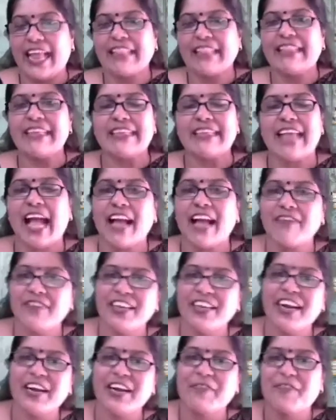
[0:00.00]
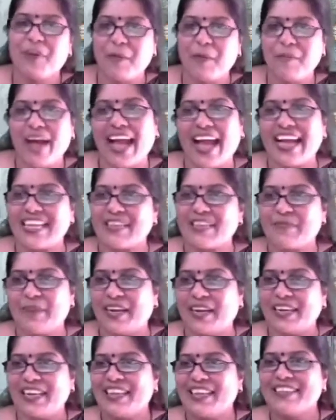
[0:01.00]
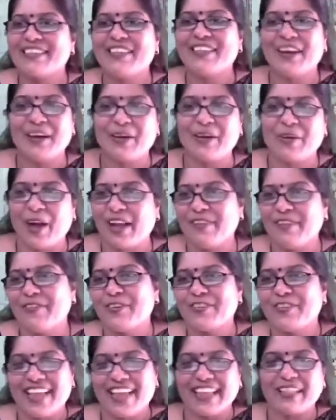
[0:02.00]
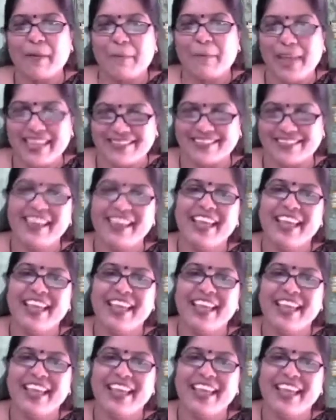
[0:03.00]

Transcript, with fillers: And this I have learned from my husband. He's the, I would say, the best.